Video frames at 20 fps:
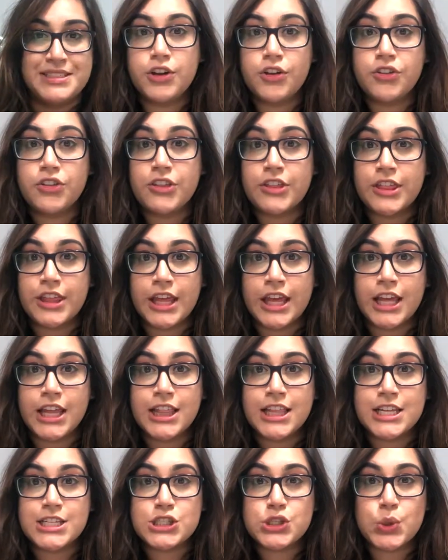Another thing
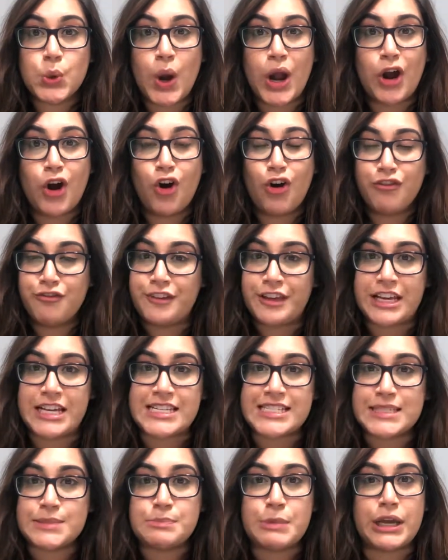that's quite
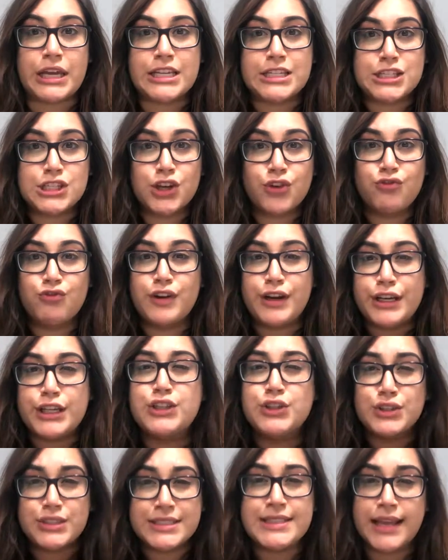obvious, but it's a really
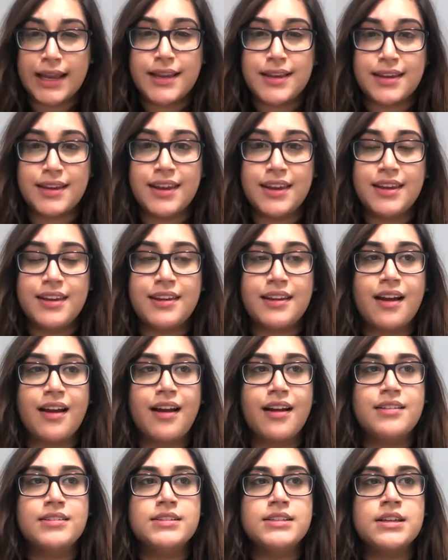good technique,
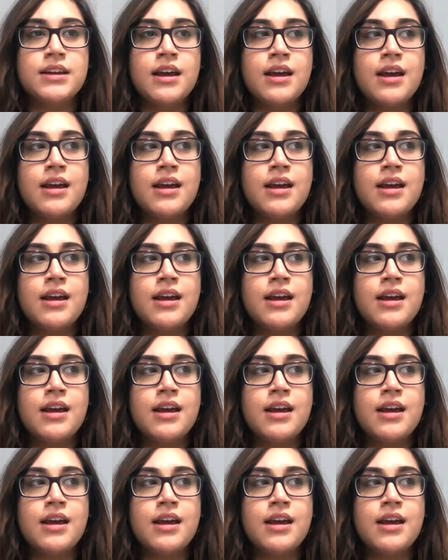and